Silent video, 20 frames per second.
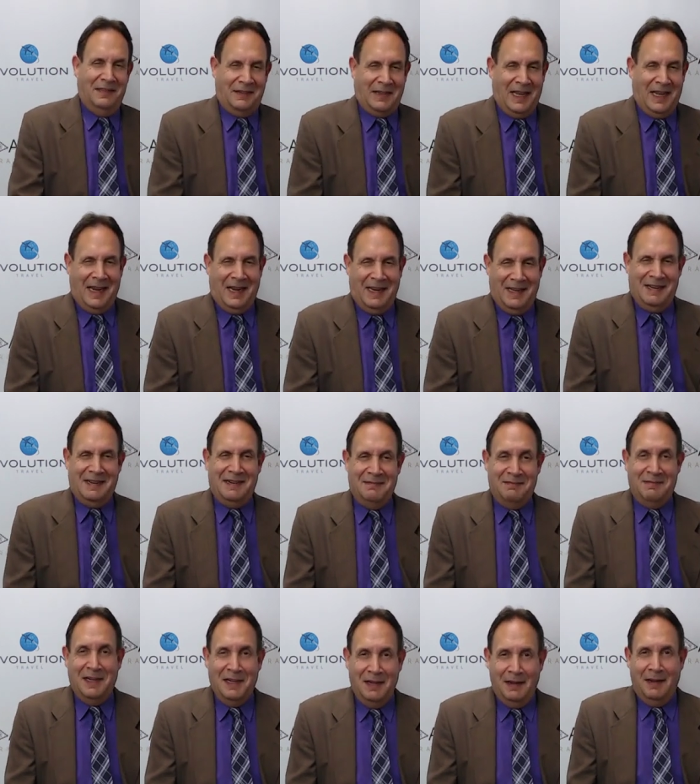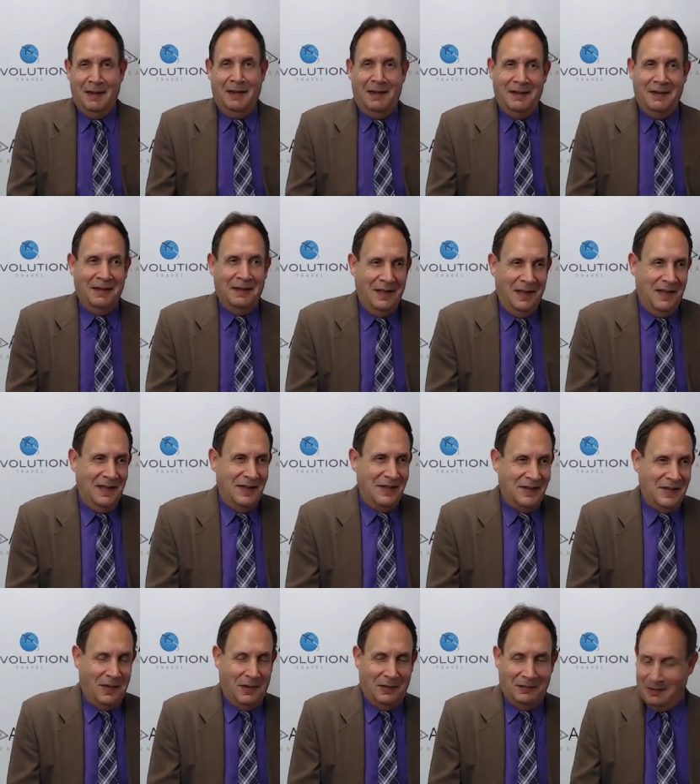okay.
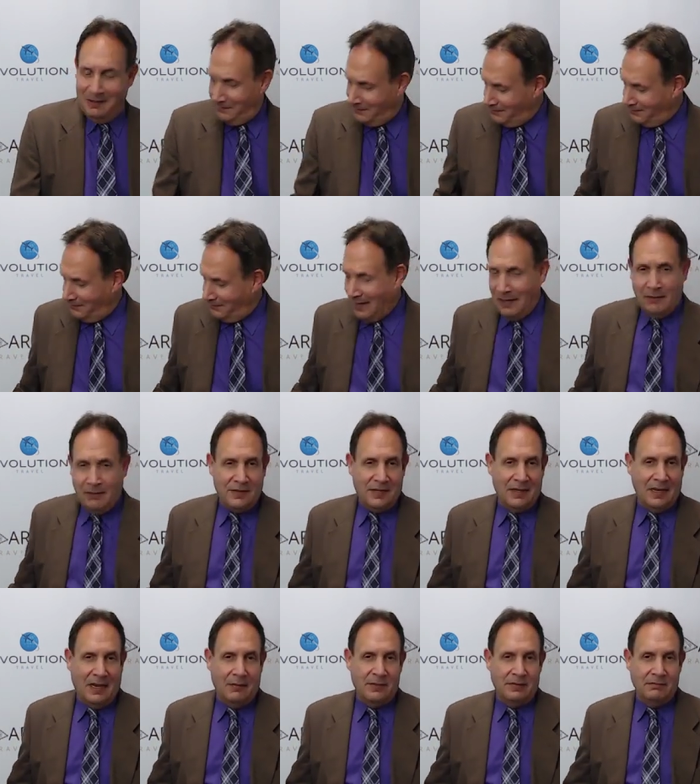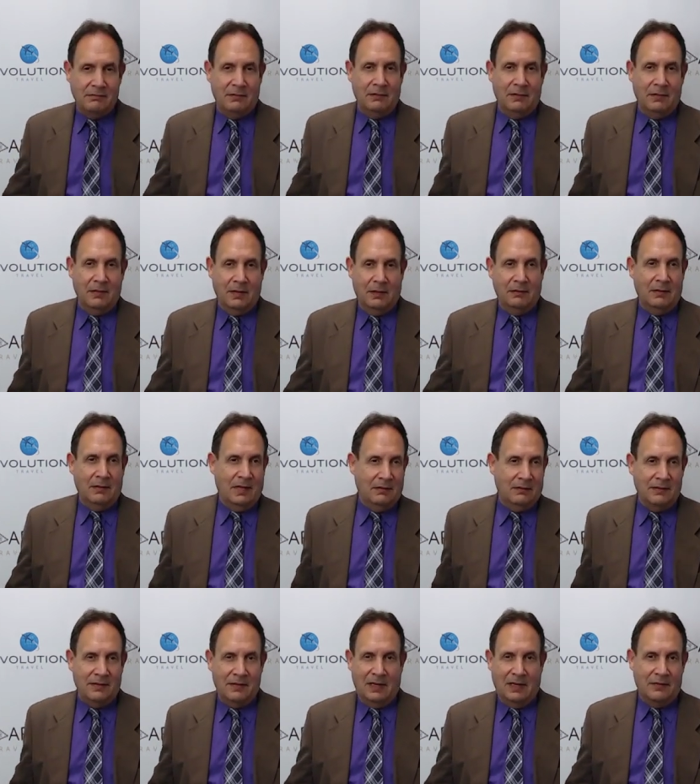So I don't. I don't. No, I
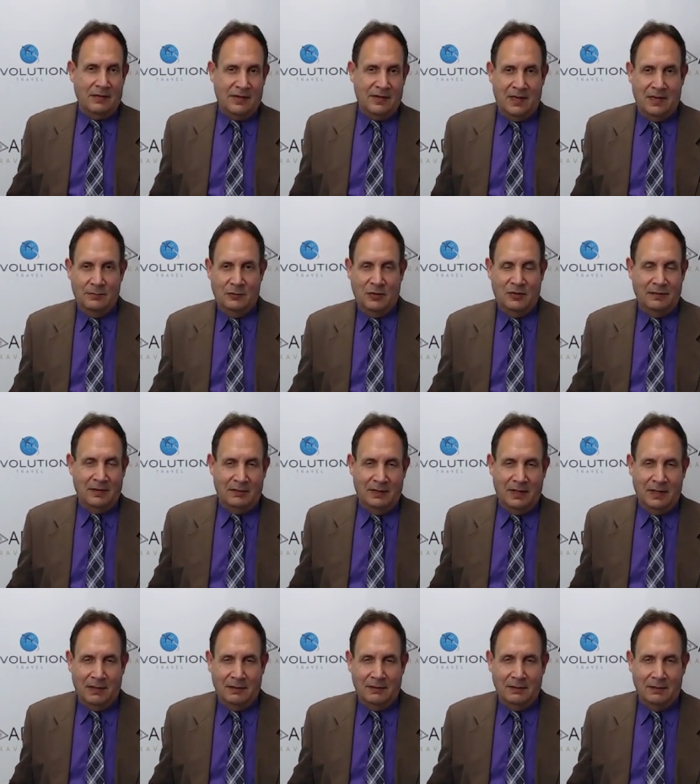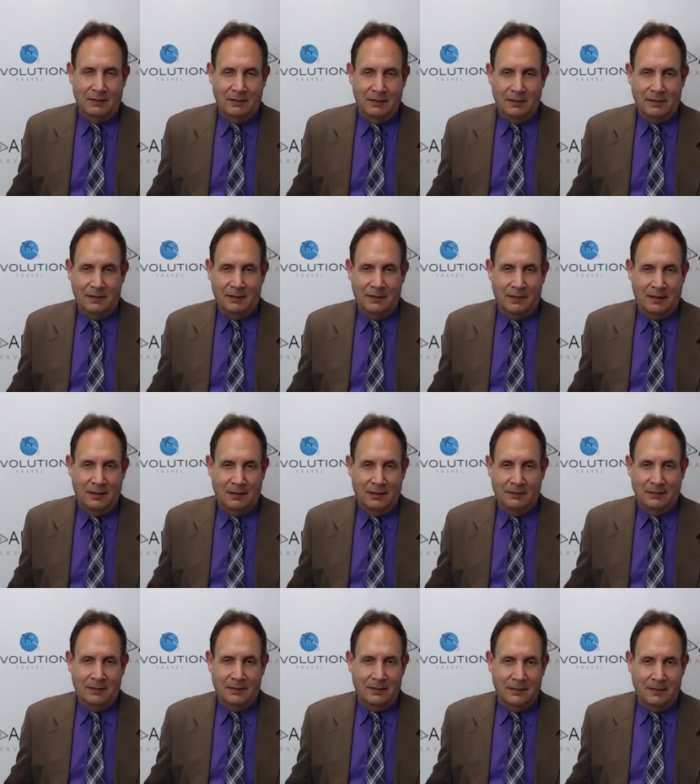don't. I don't see it moving around. Yeah, no.
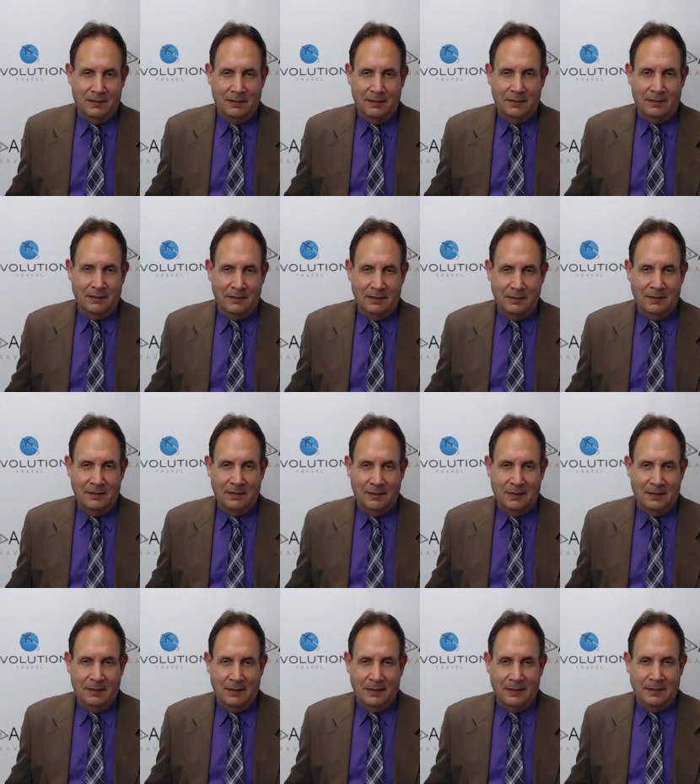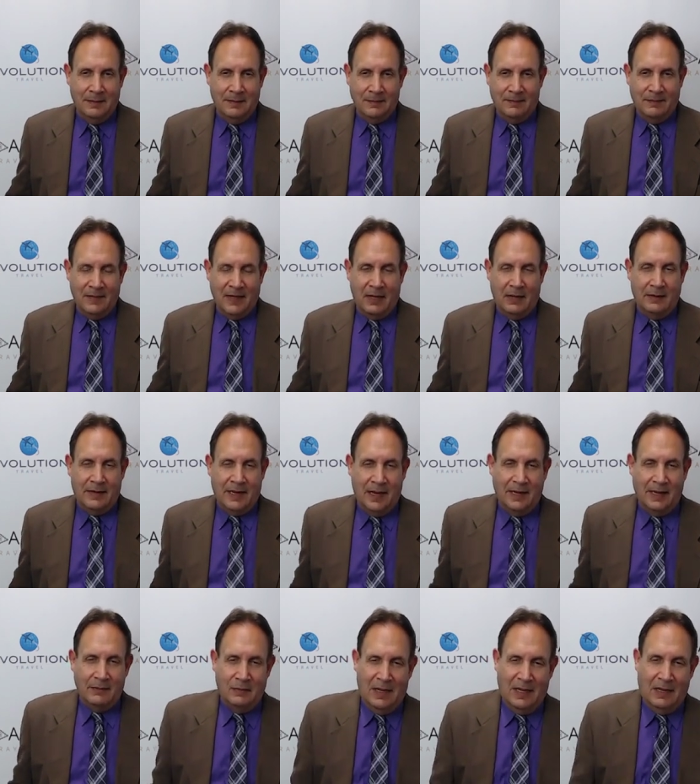It's, not moving on your end. Okay.
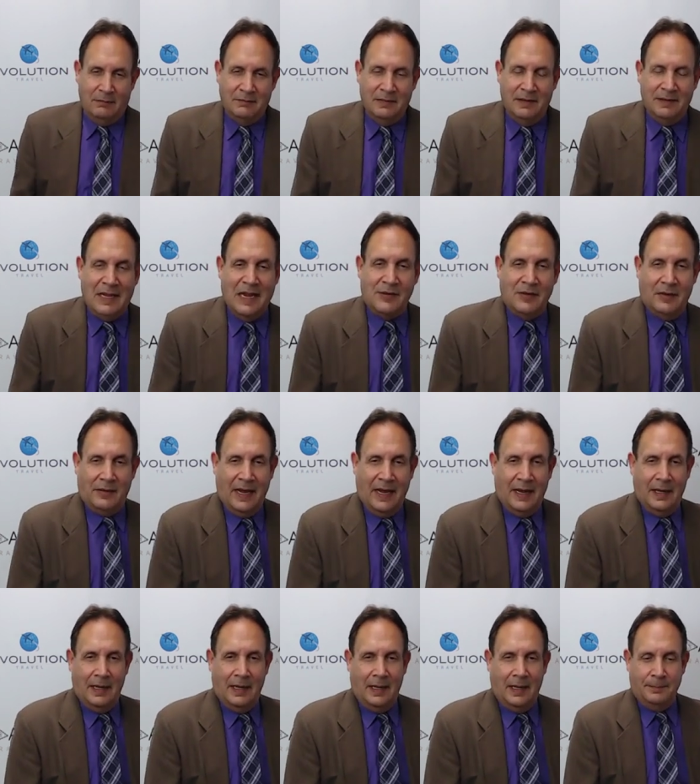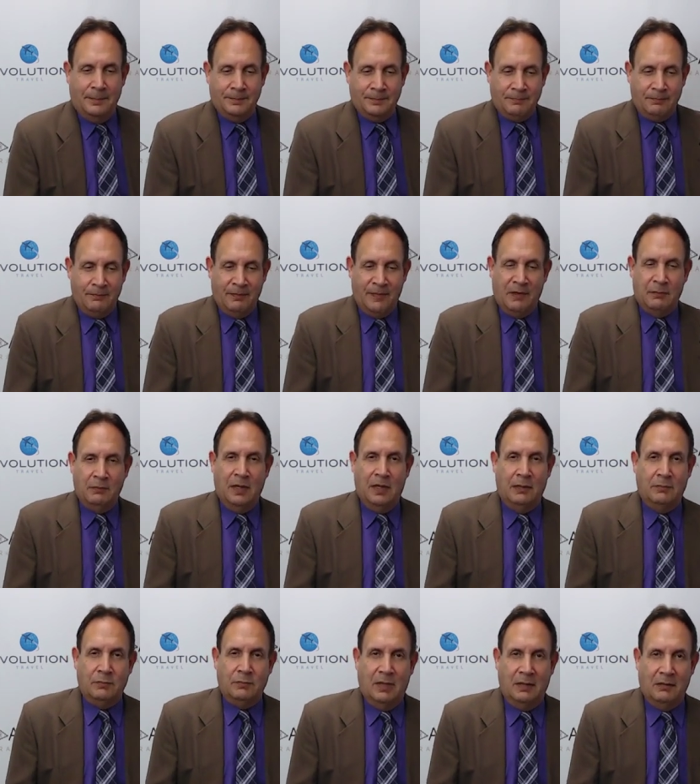Well, that's okay. Um,
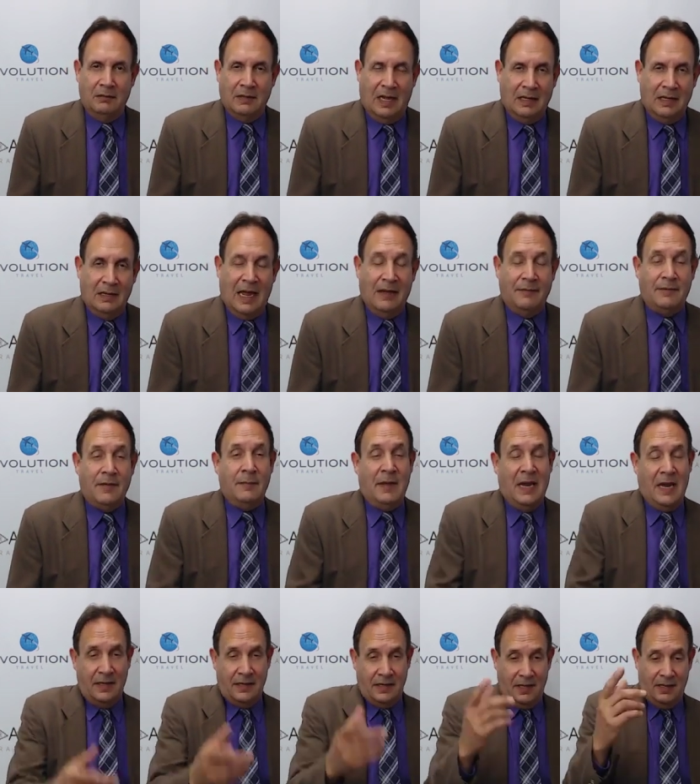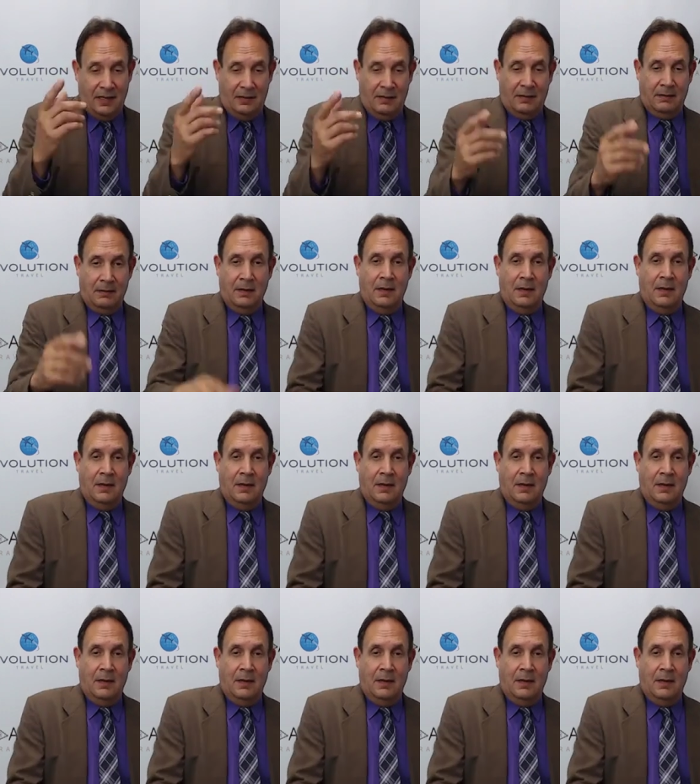we'll we'll I'll have Amanda here